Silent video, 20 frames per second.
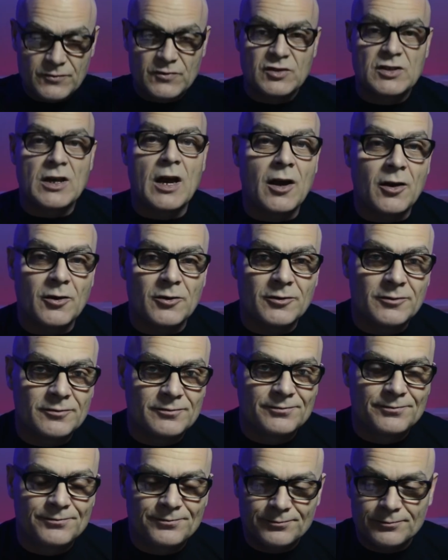So,
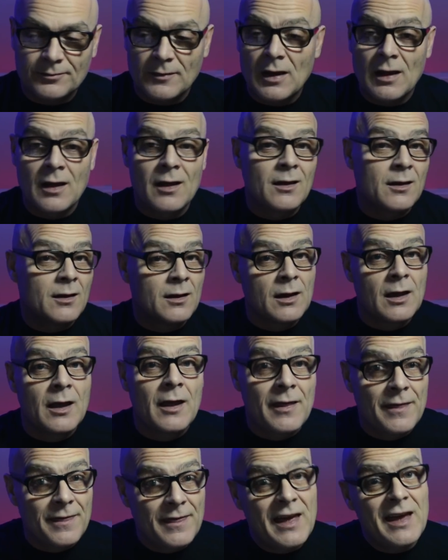
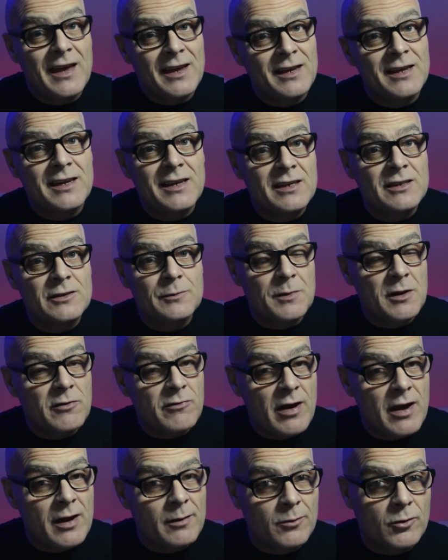that is me
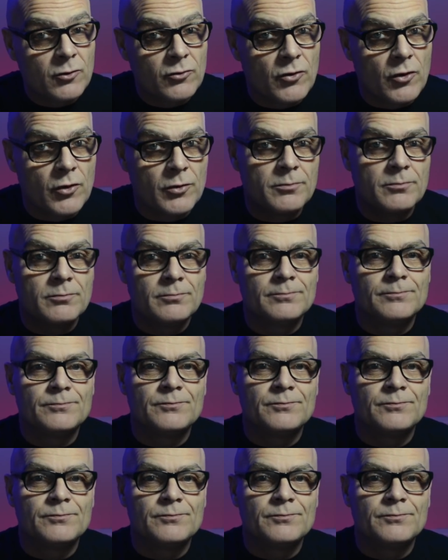Ramble Room.